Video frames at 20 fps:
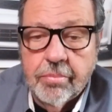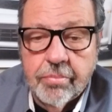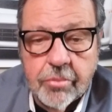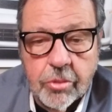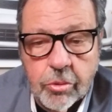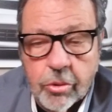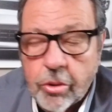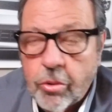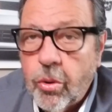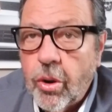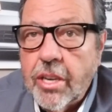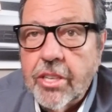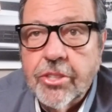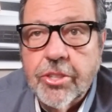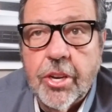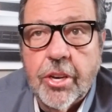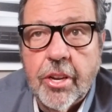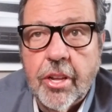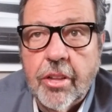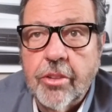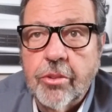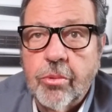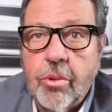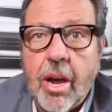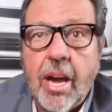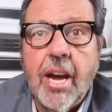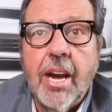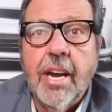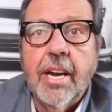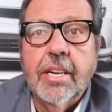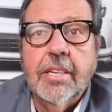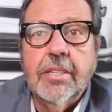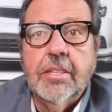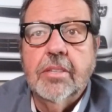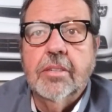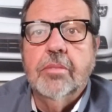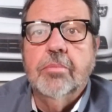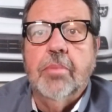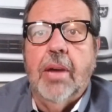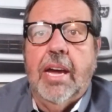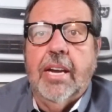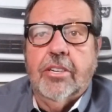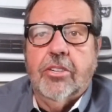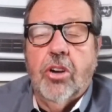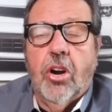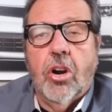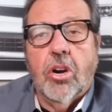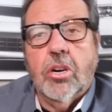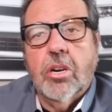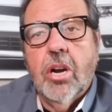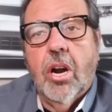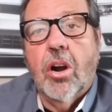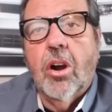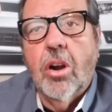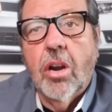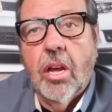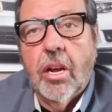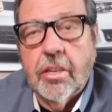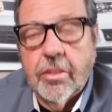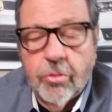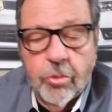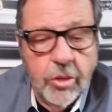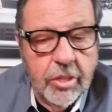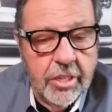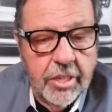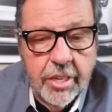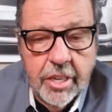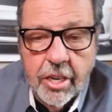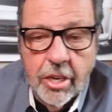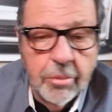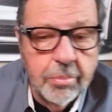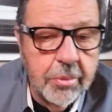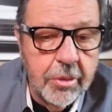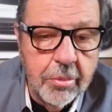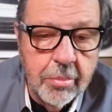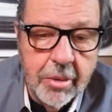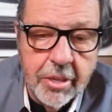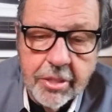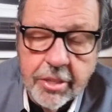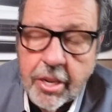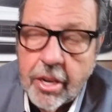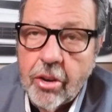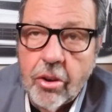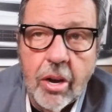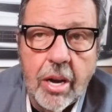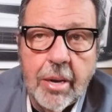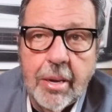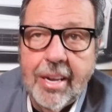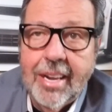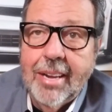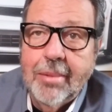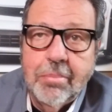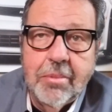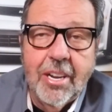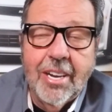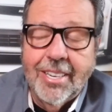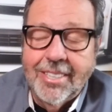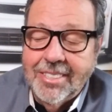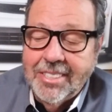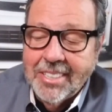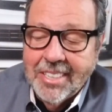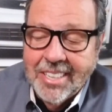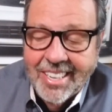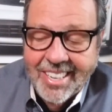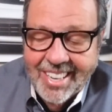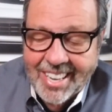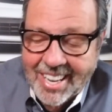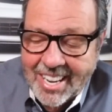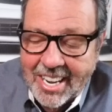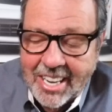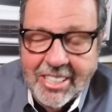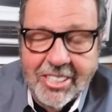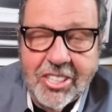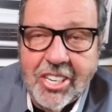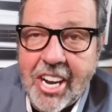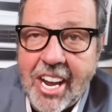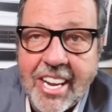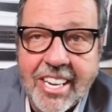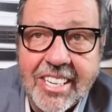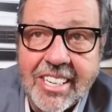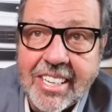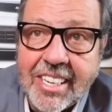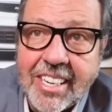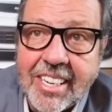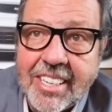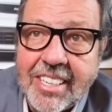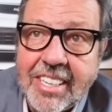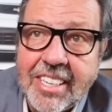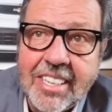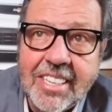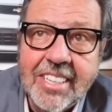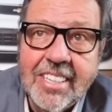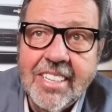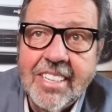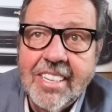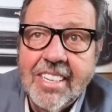request another ride back to our car lot if we can help you. But no, I'm not hijacking any